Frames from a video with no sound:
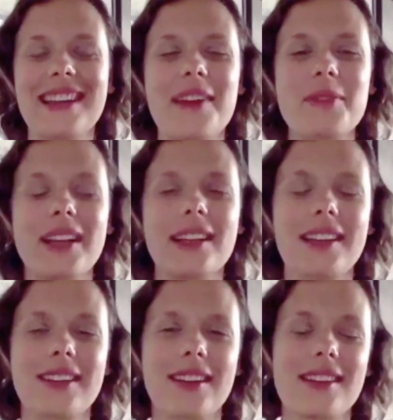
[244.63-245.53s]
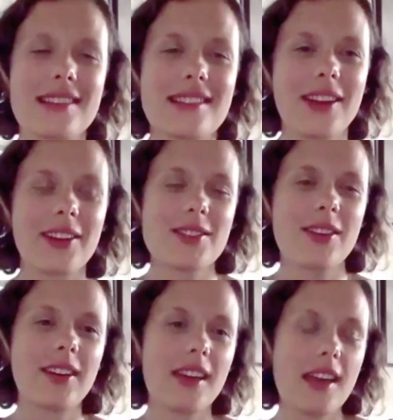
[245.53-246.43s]
I'm really keen on this.
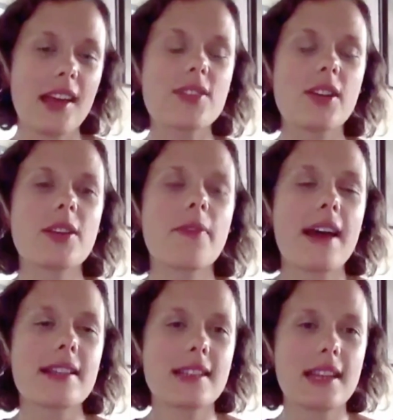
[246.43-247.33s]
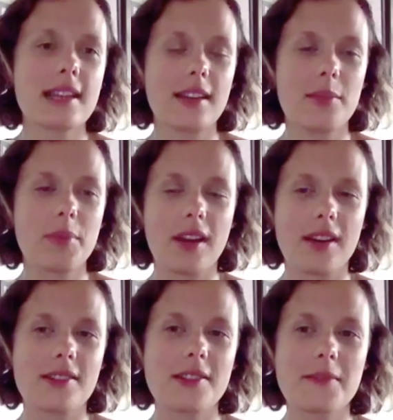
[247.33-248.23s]
It's also fascinating
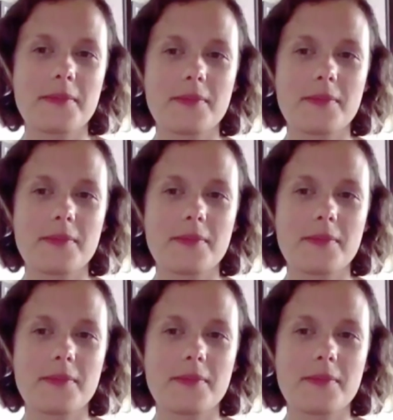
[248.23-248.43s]
because